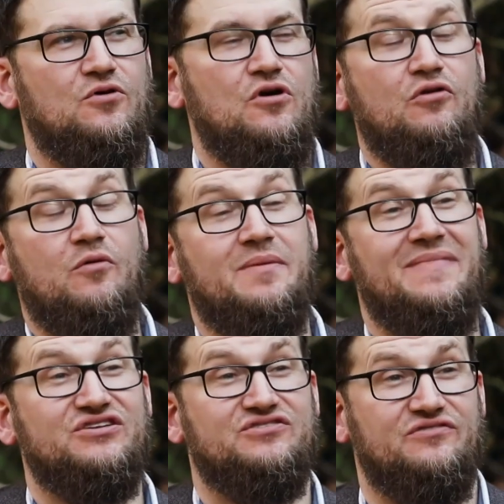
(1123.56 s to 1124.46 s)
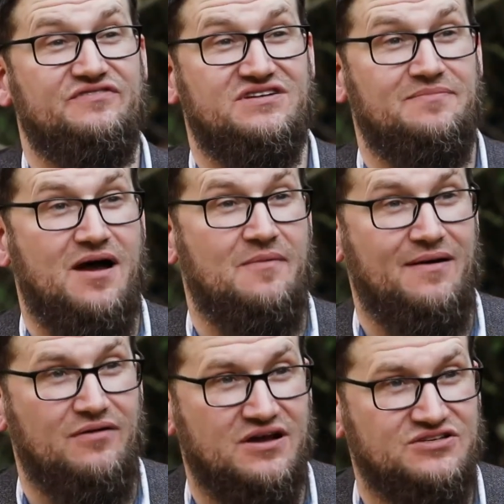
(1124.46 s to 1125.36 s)
Earlier on we mentioned obviously
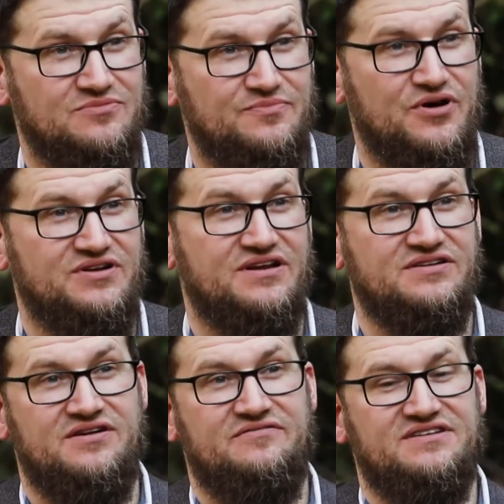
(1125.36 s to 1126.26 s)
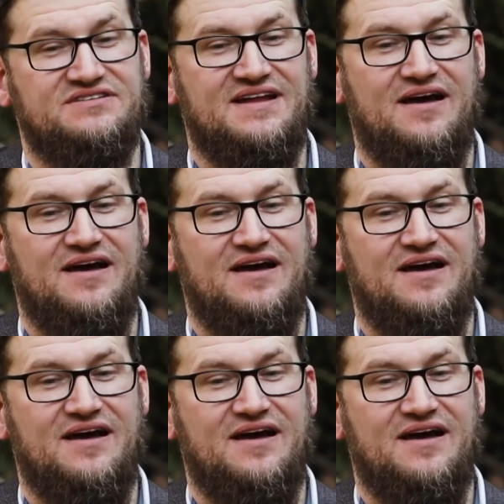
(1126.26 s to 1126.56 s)
about Luxembourg dignitaries.